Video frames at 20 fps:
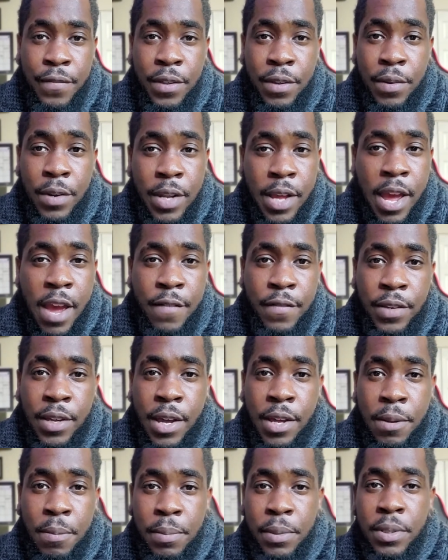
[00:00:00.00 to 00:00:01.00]
they already have it
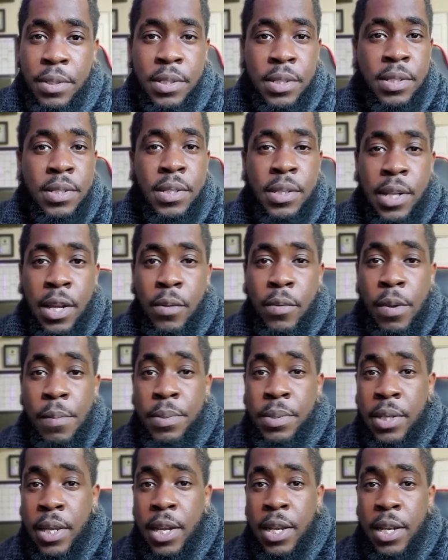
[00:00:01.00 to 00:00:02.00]
kind of built into that
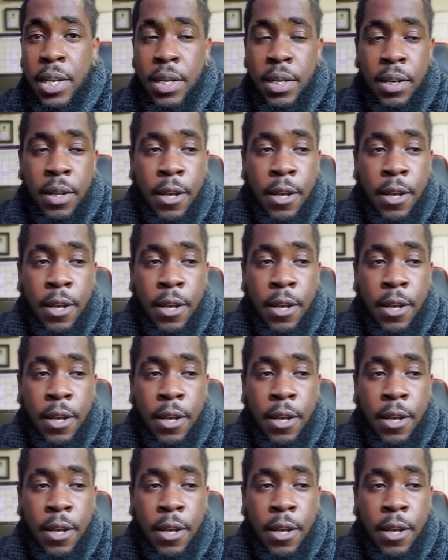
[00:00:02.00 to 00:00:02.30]
website.